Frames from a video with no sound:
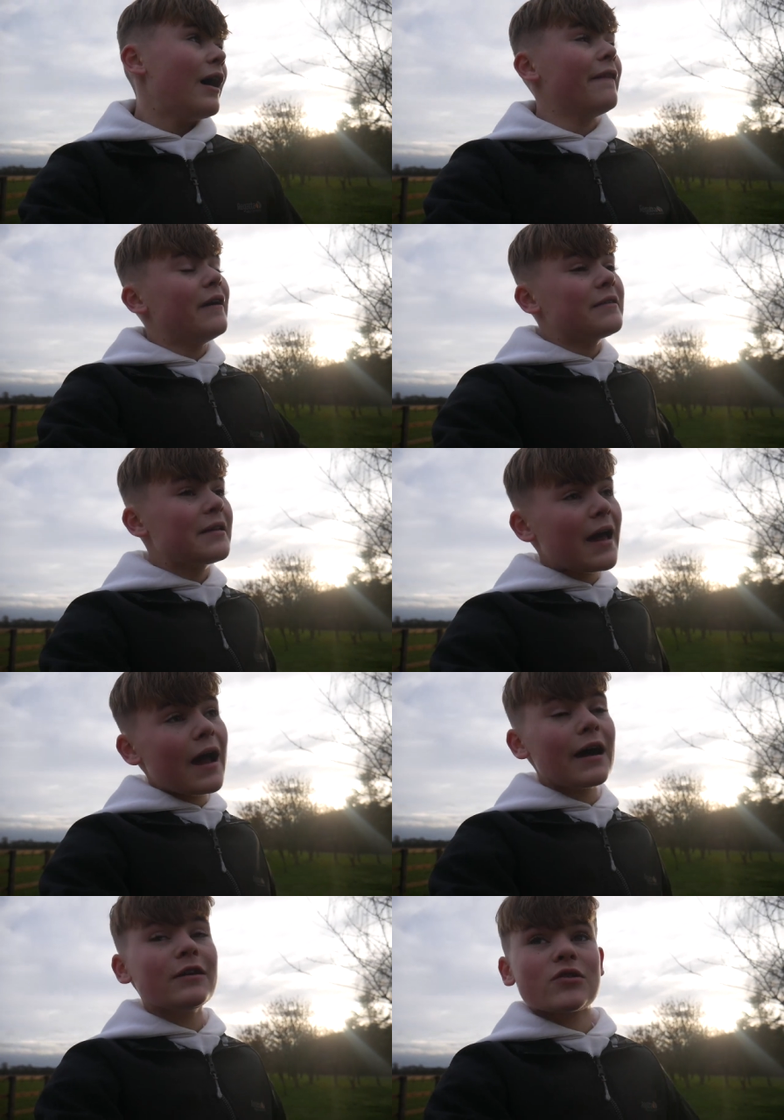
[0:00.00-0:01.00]
and then did a
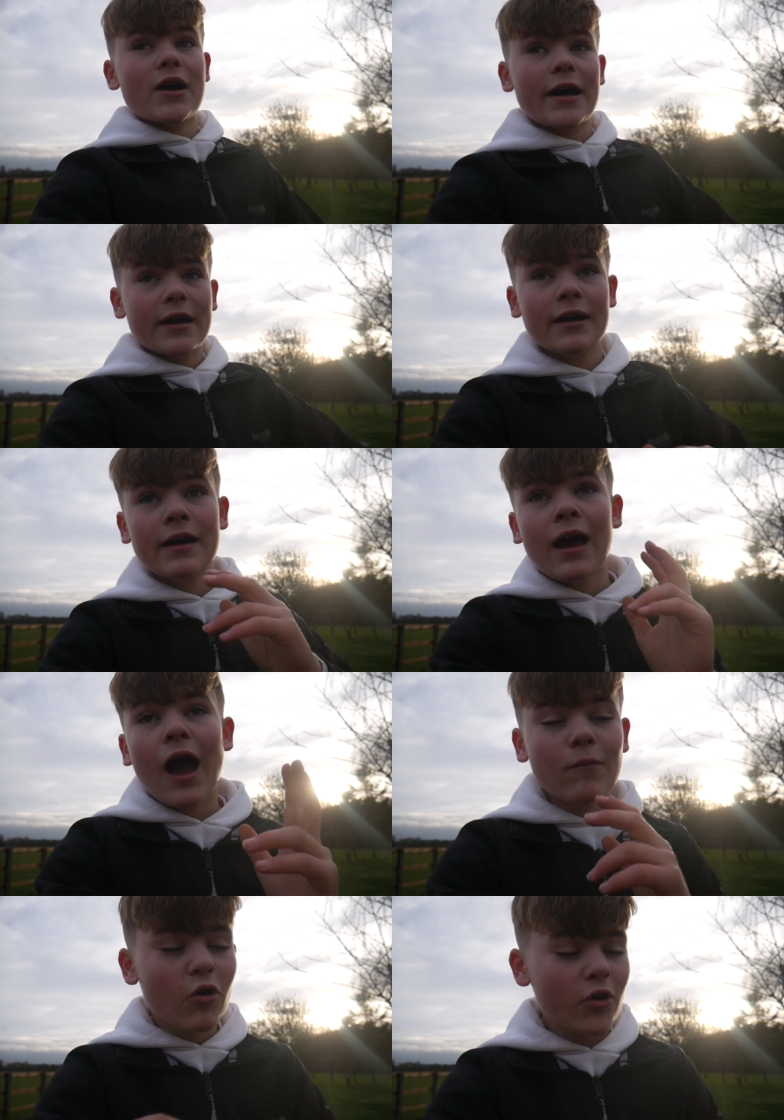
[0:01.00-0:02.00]
hand drag
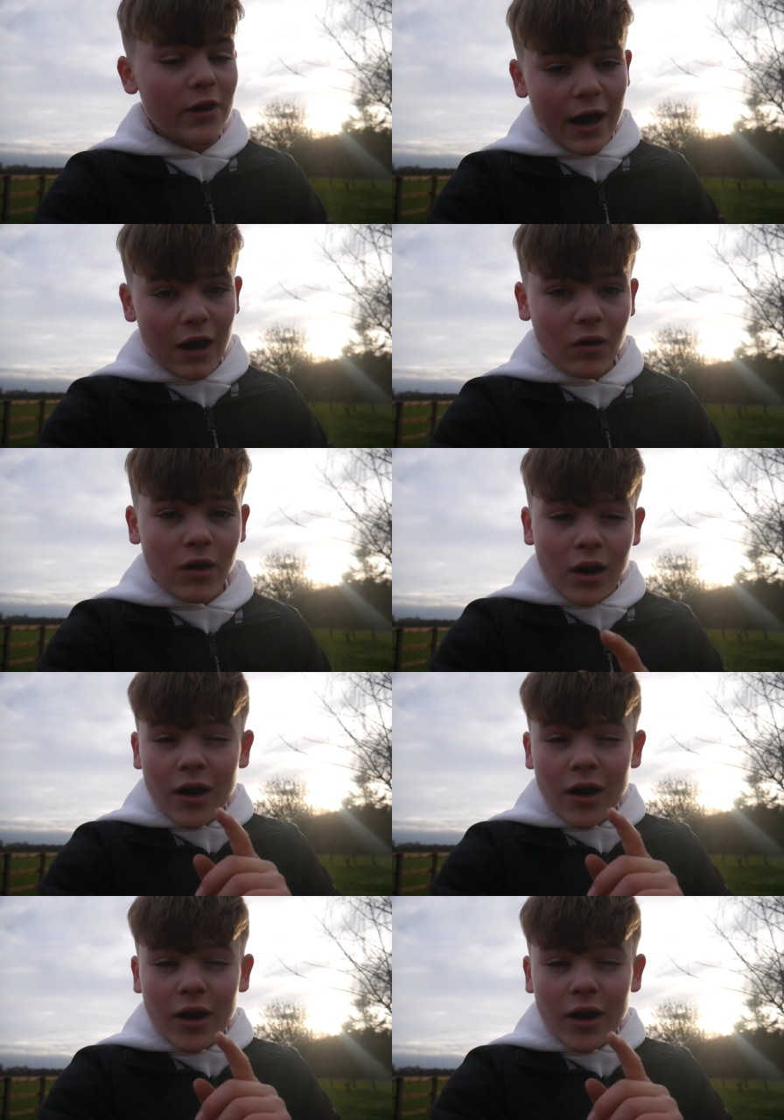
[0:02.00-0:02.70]
and rode it out.